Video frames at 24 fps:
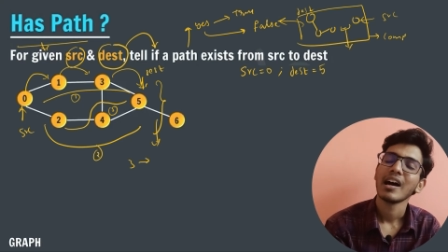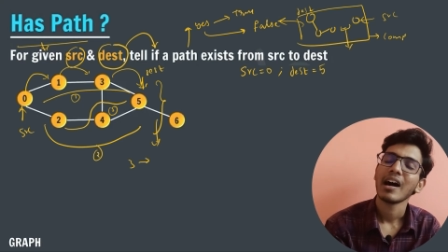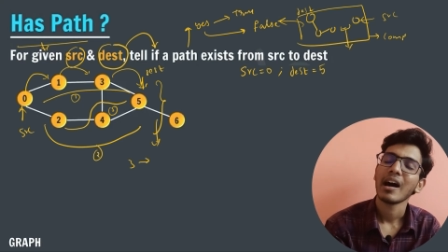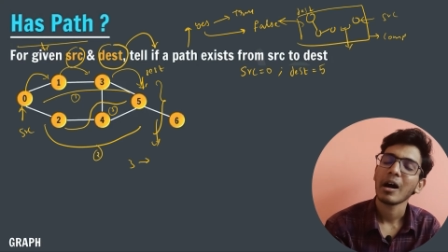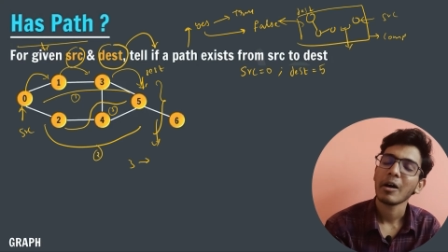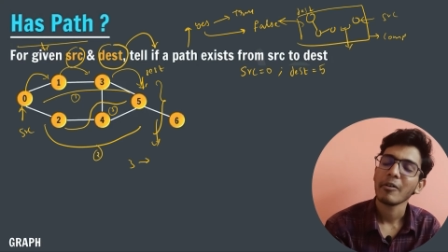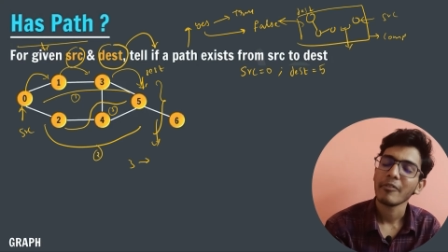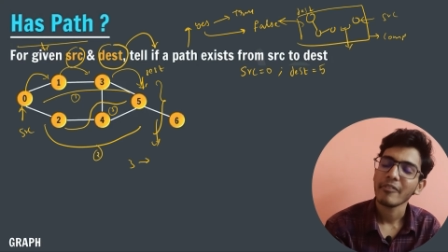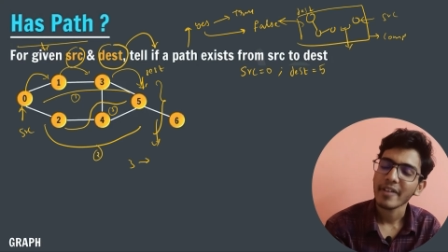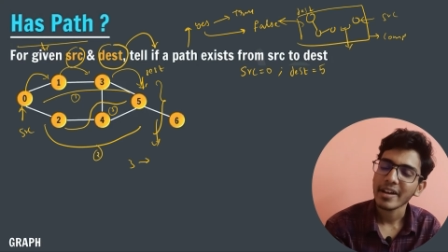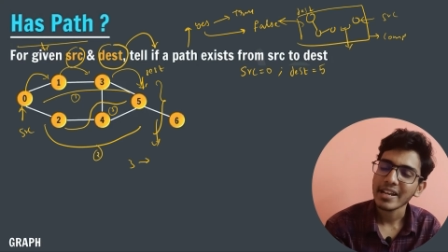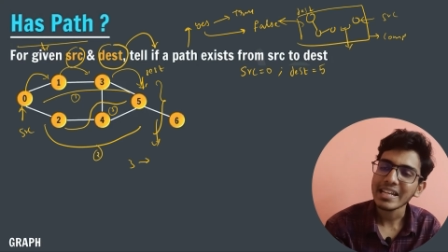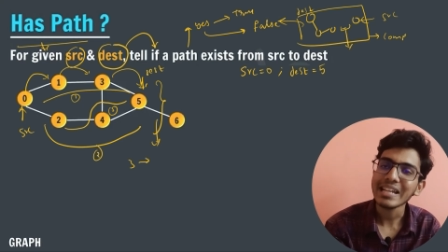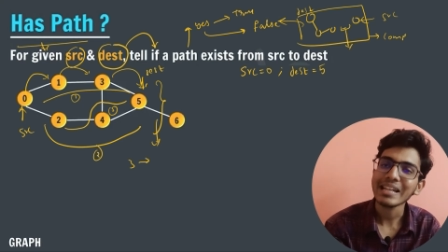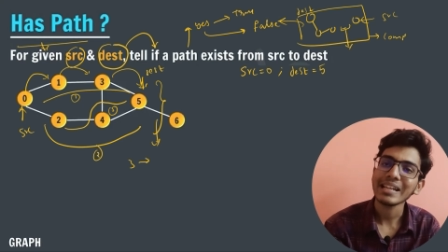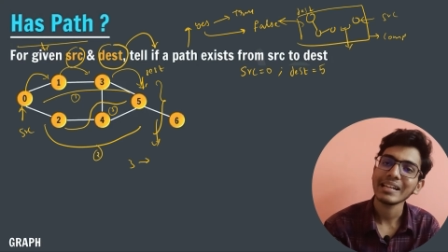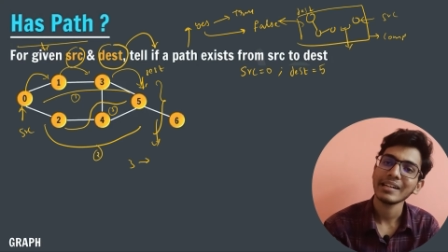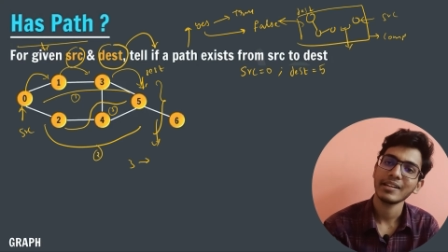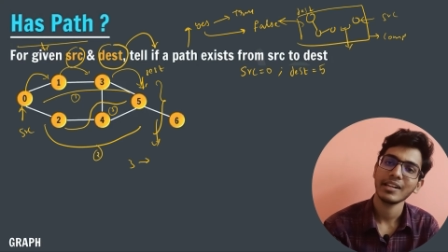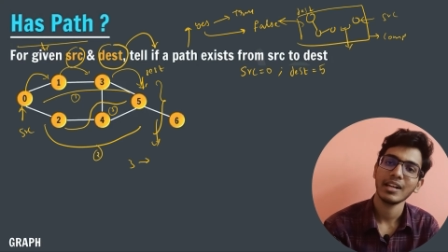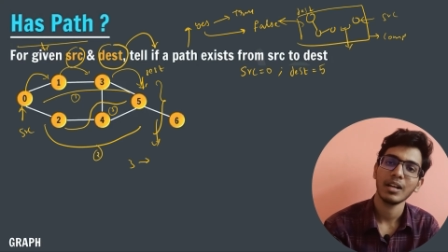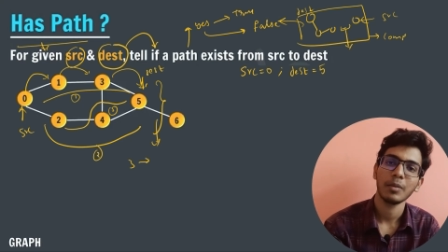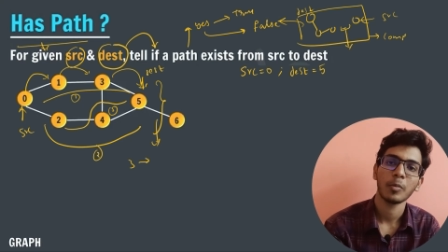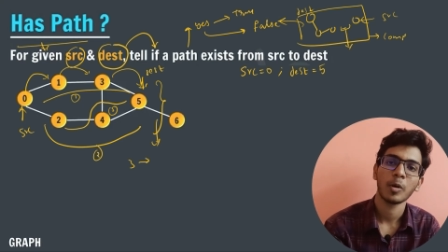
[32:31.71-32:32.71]
a very
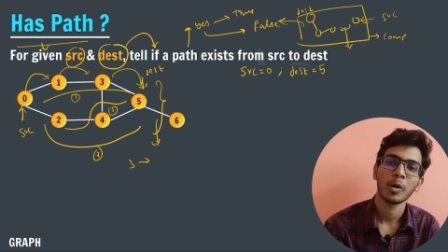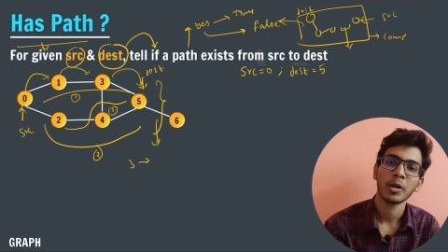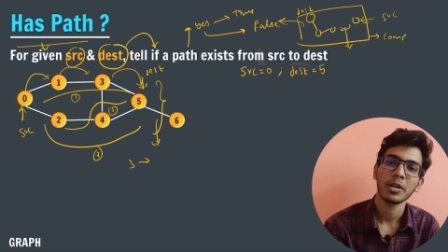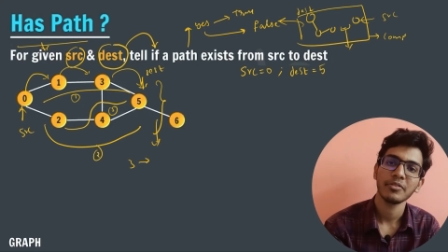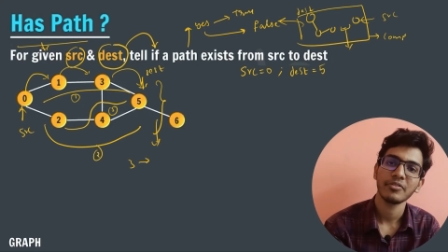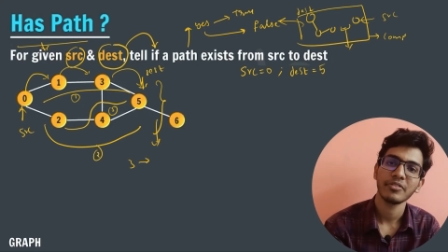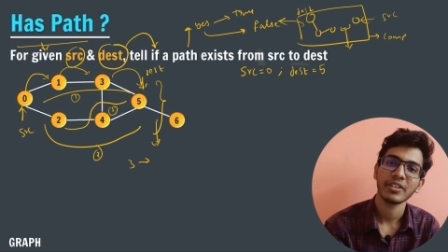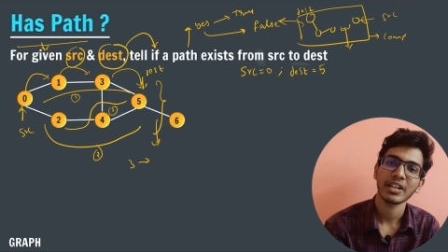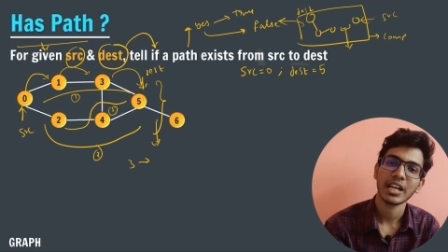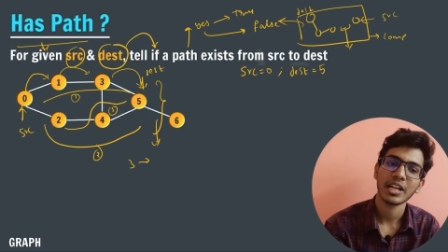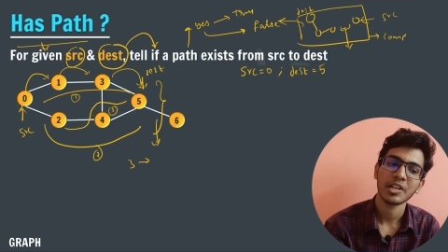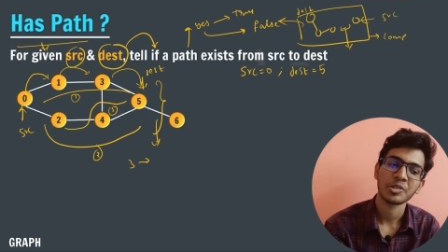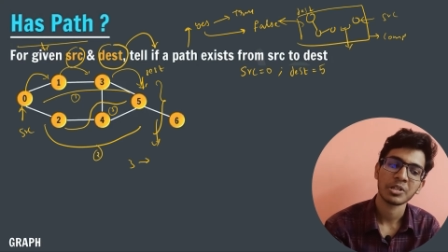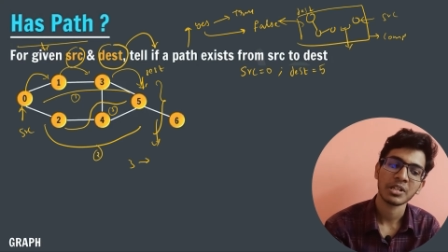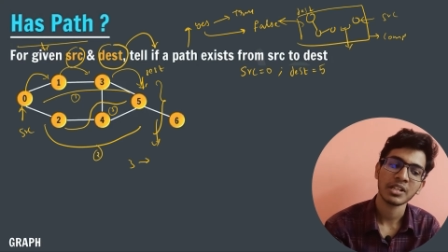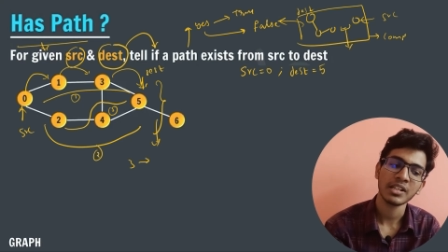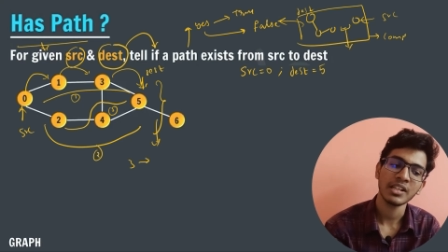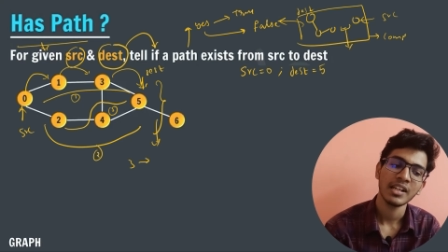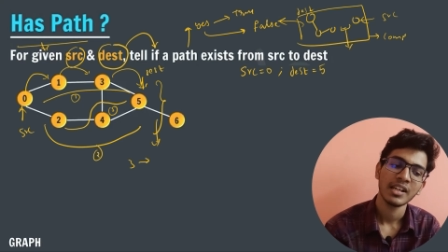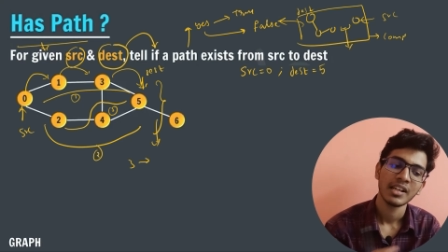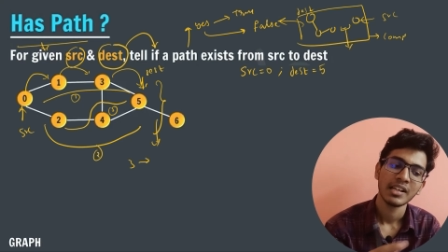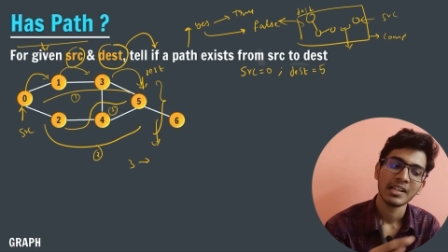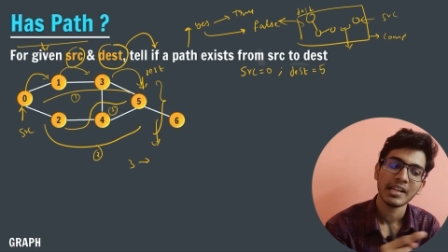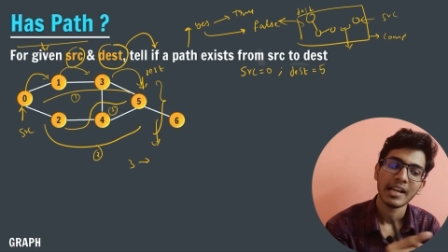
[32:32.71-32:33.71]
little
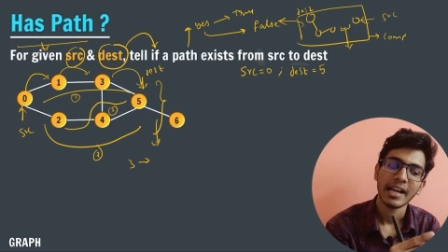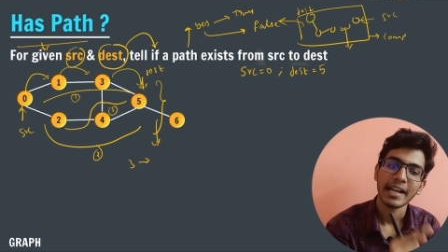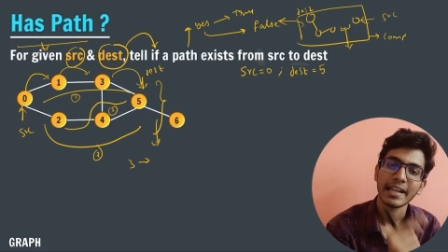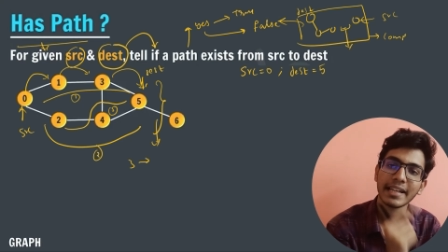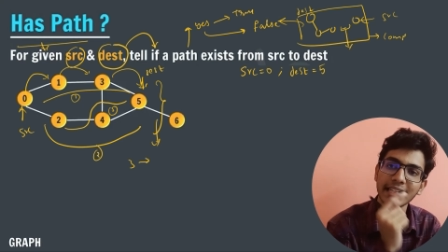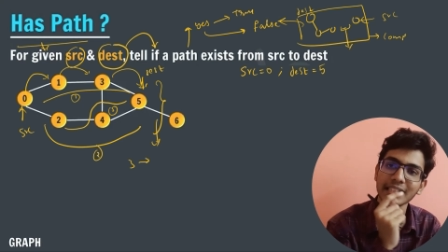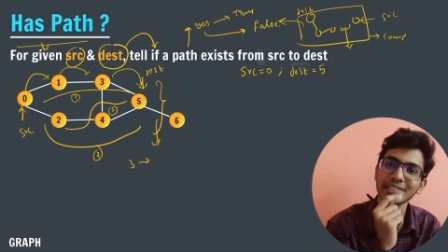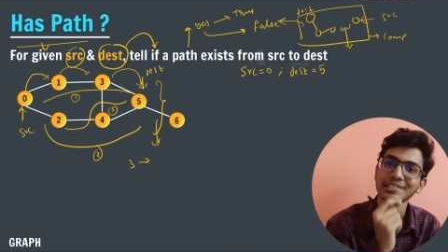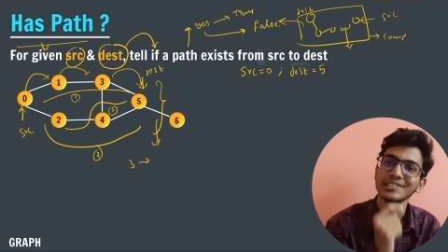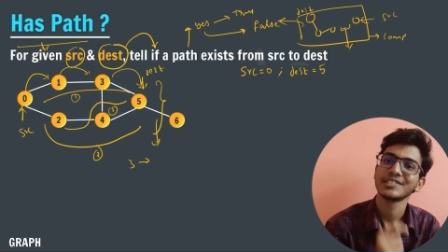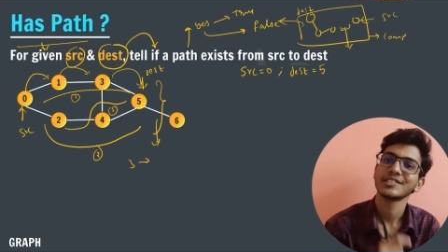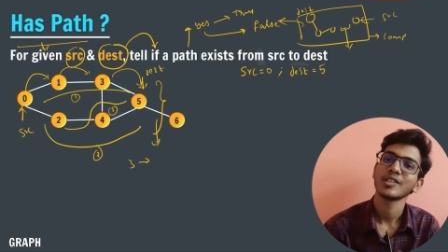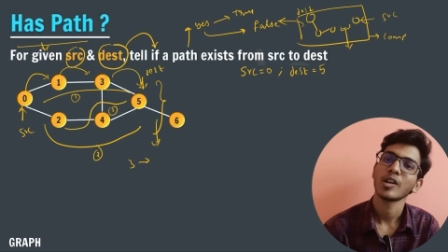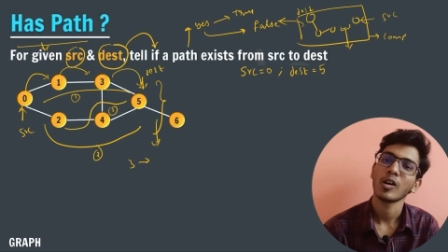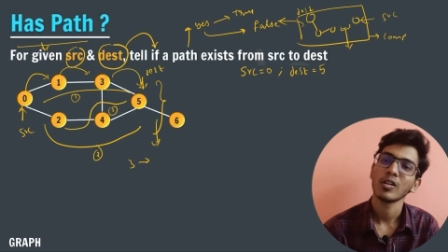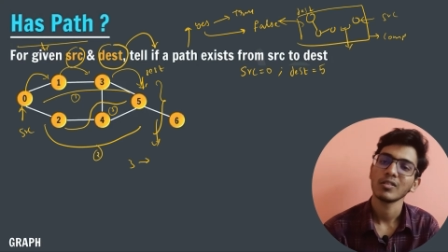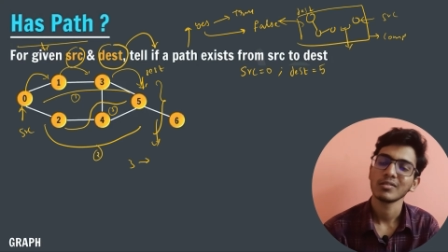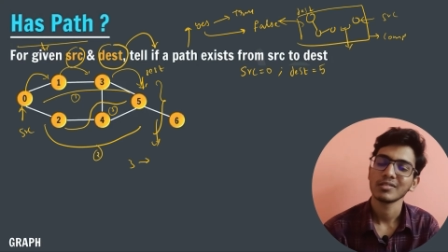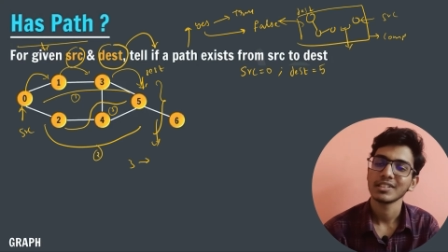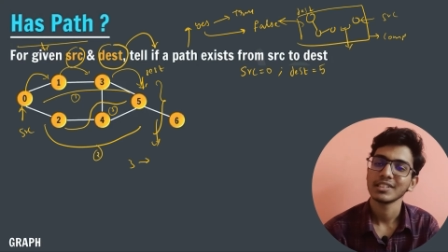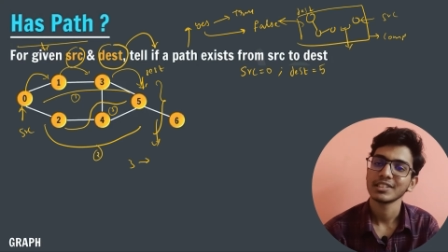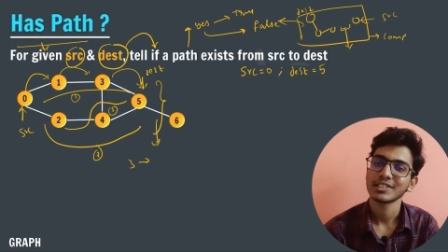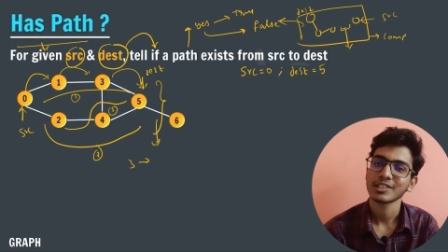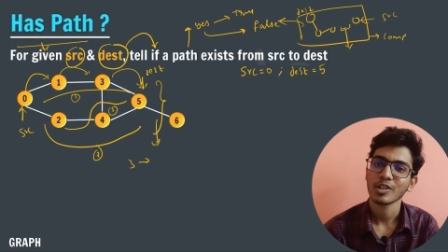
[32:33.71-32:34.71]
modification, I can
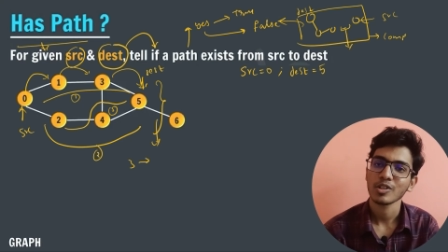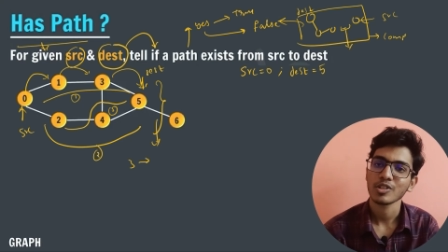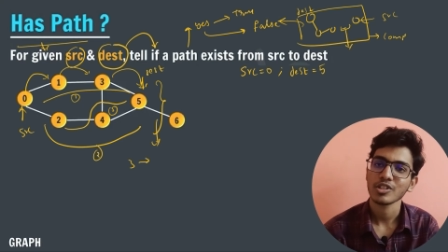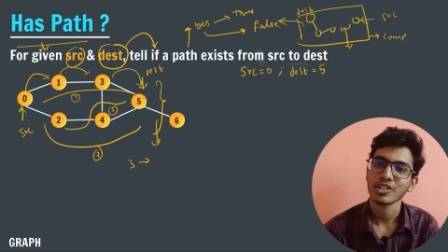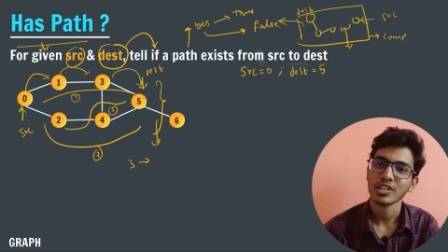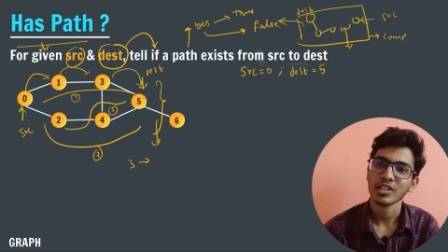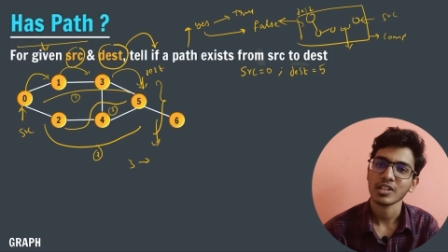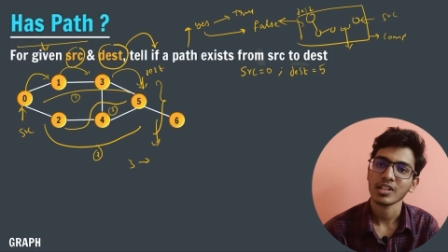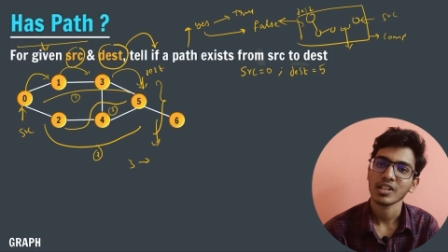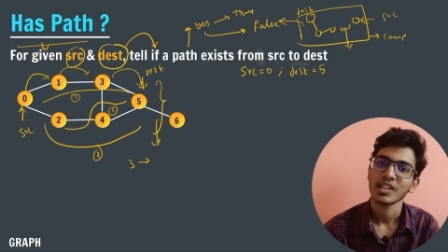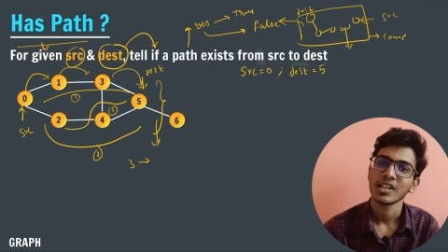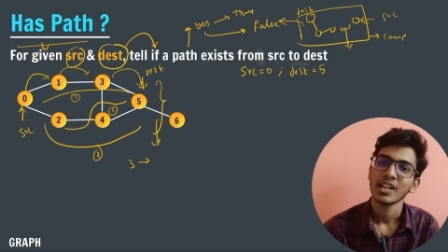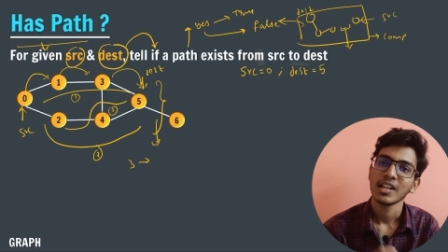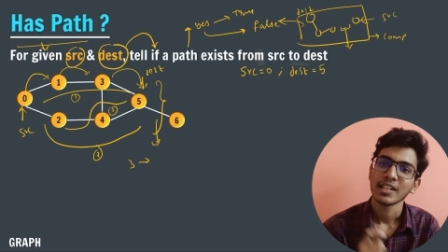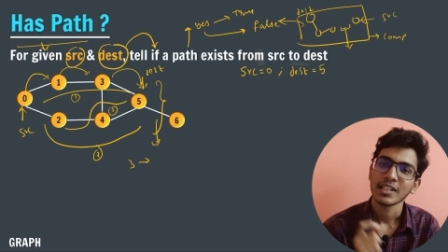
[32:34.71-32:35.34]
solve this question.